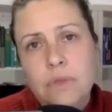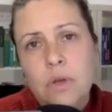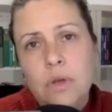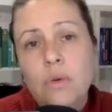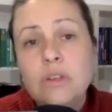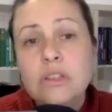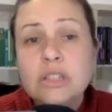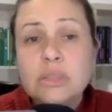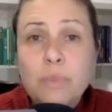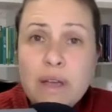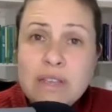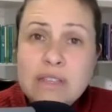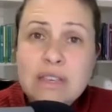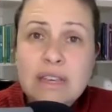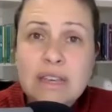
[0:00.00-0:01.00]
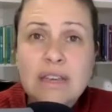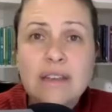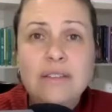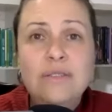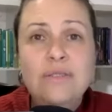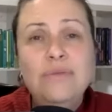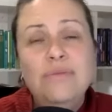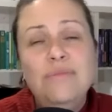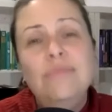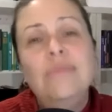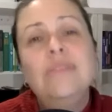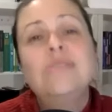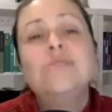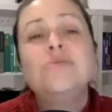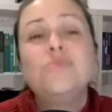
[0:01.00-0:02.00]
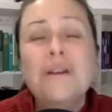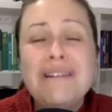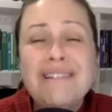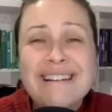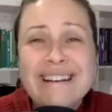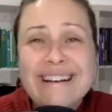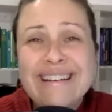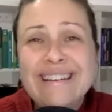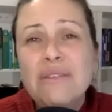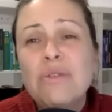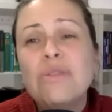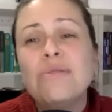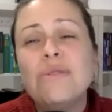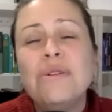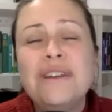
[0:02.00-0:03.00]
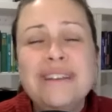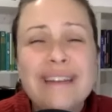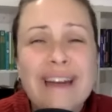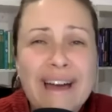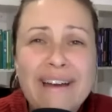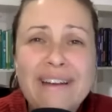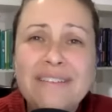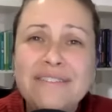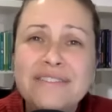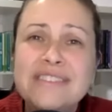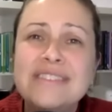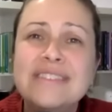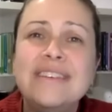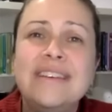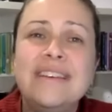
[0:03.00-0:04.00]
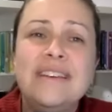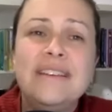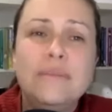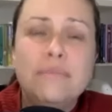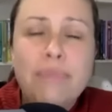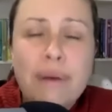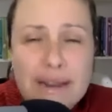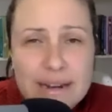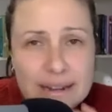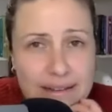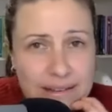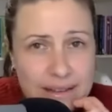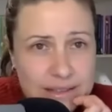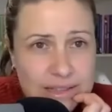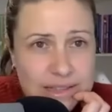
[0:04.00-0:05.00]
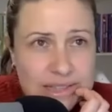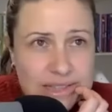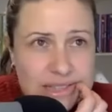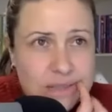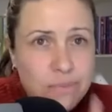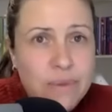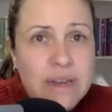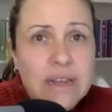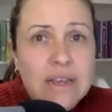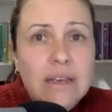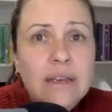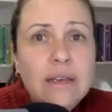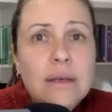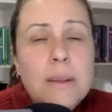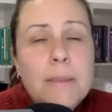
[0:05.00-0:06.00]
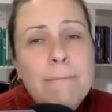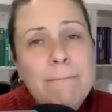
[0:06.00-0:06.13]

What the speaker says: Whereas a spicy kid is swearing, throwing knives, biting, spitting,